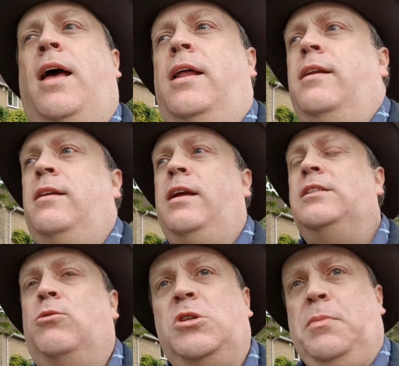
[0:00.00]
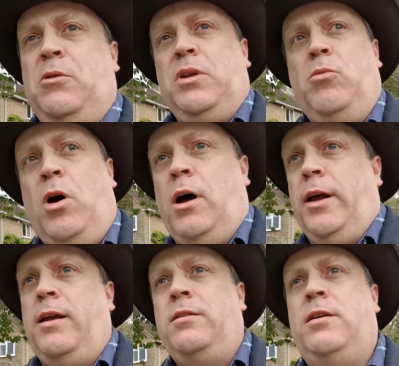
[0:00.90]
And it's always spelt with a
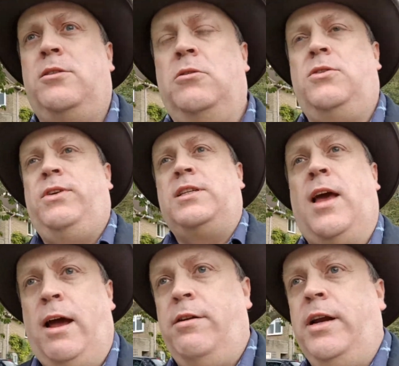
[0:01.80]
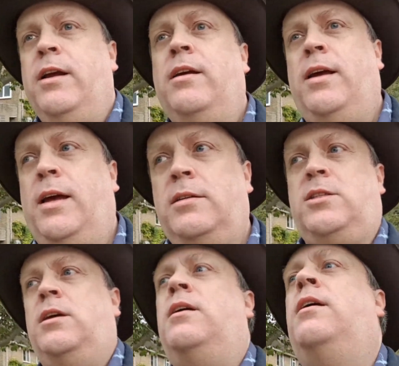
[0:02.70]
Y, so it's Fitzharry S.